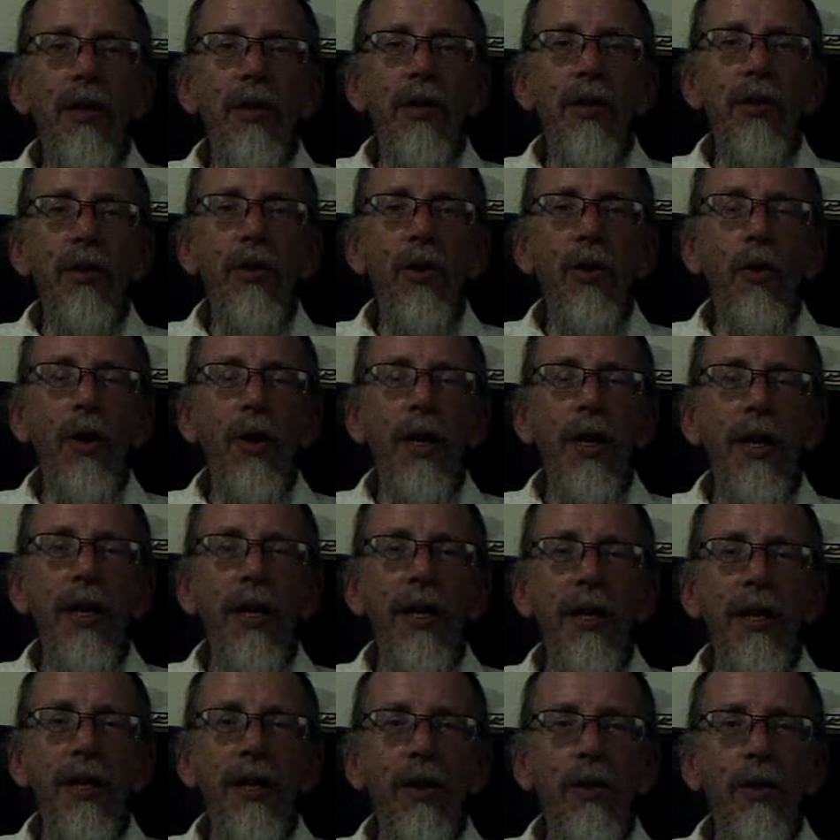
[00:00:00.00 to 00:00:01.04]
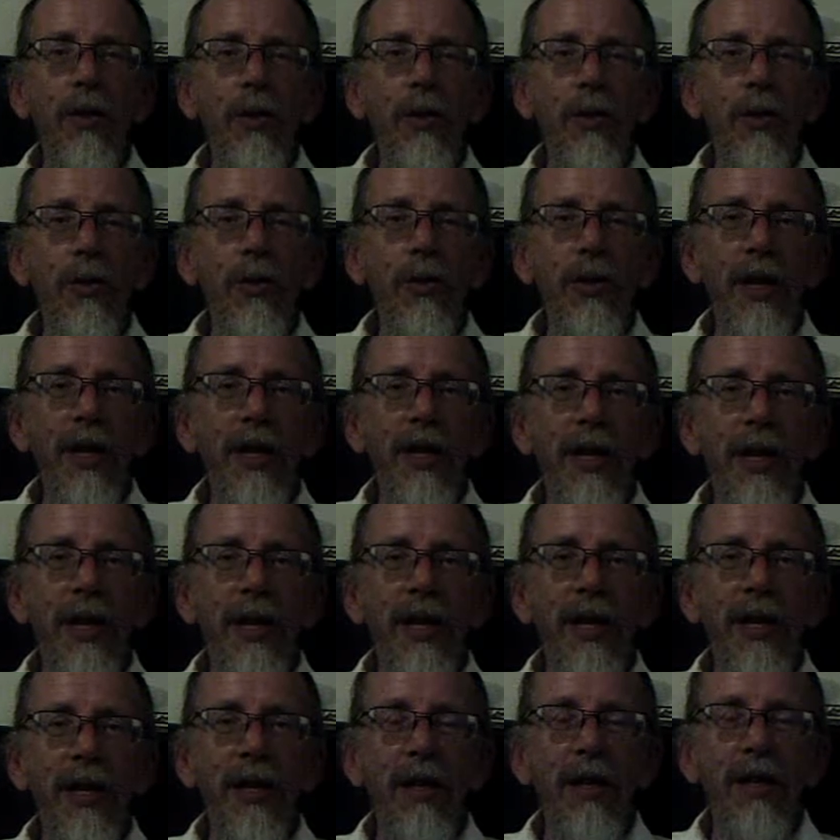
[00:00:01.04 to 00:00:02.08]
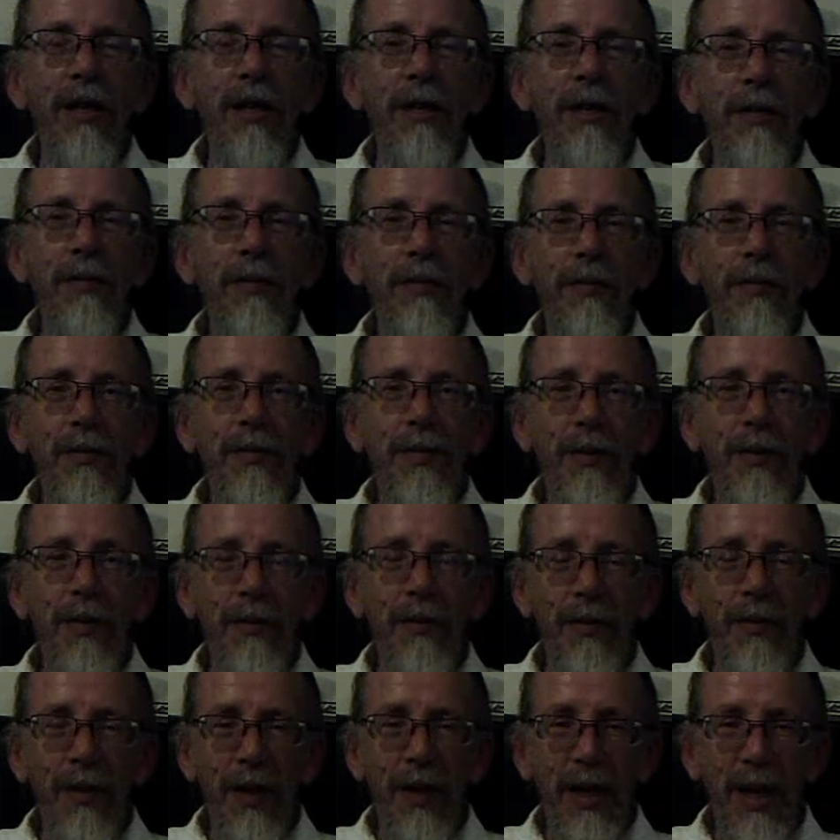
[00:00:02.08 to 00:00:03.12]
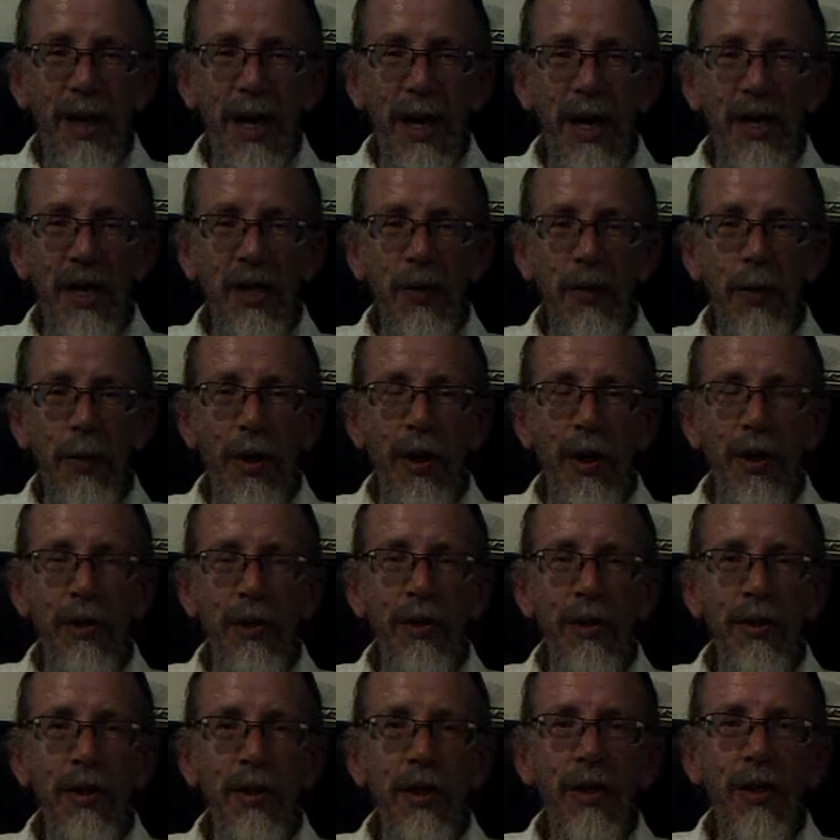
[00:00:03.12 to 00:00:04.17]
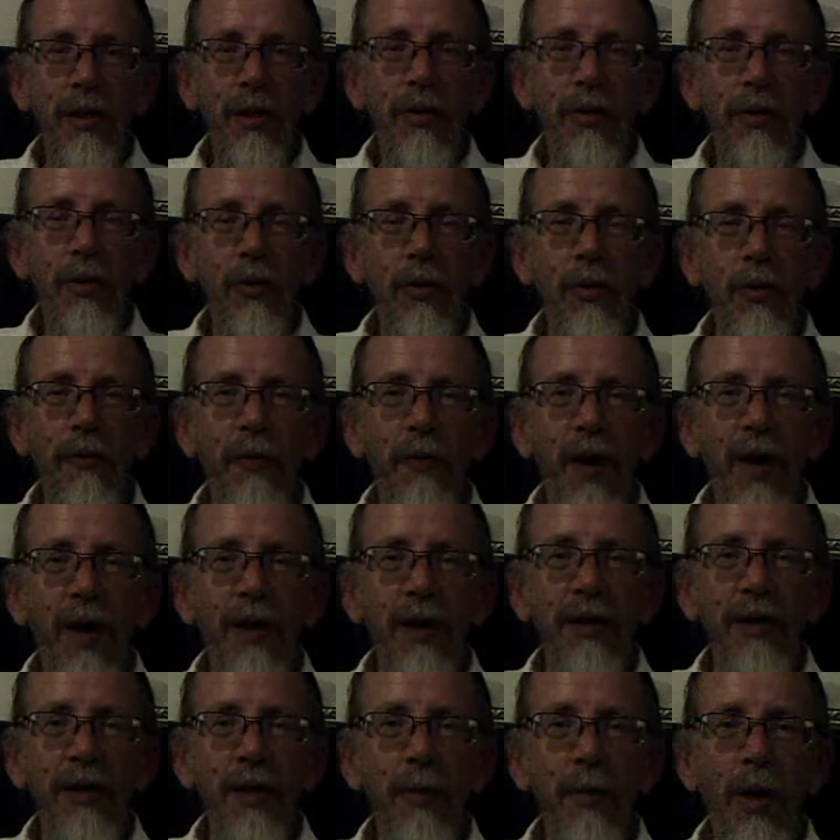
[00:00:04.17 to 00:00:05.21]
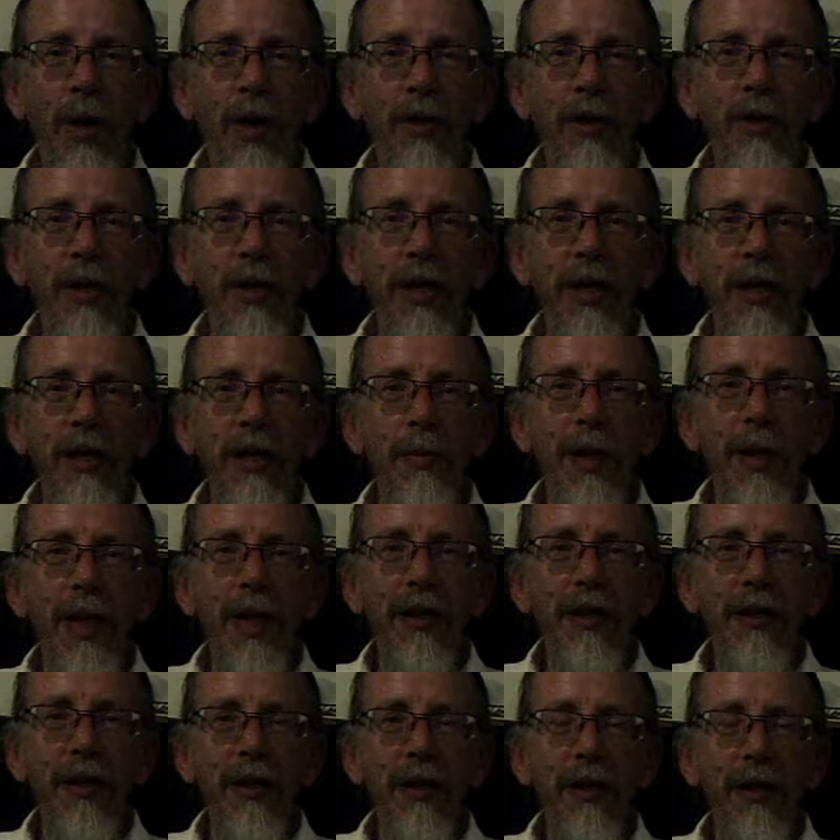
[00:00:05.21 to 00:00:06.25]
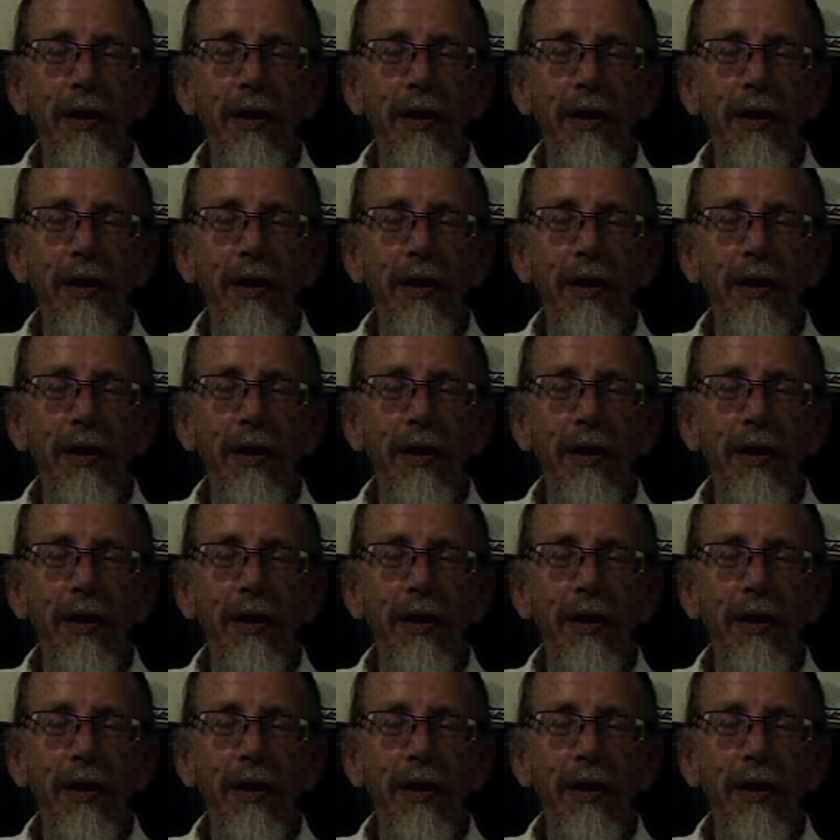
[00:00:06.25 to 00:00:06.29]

so he called in an expert to advise him on the matter.